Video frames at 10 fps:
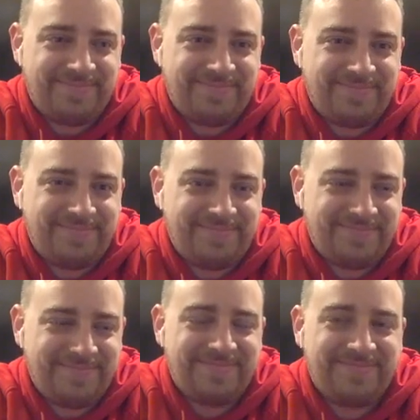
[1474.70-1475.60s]

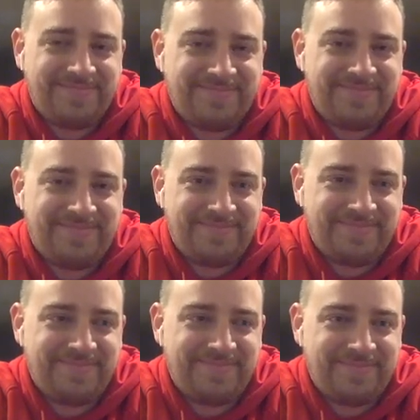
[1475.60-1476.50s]

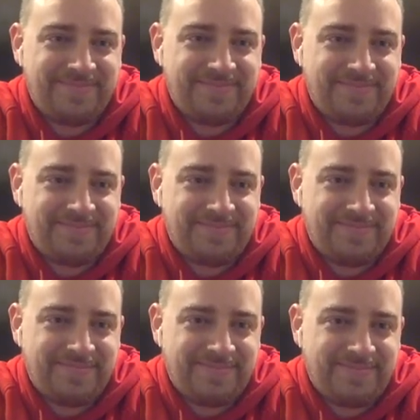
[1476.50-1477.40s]

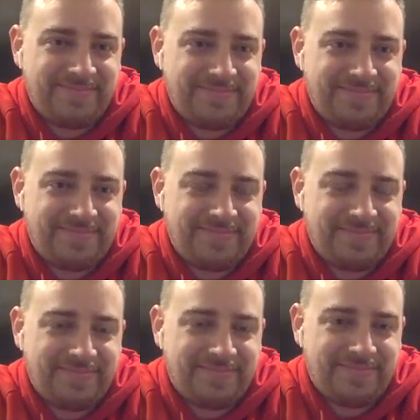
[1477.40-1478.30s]

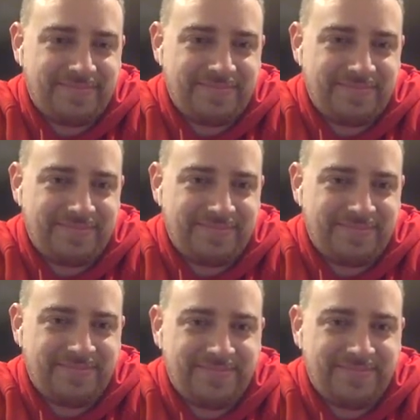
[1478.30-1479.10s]
(not speaking)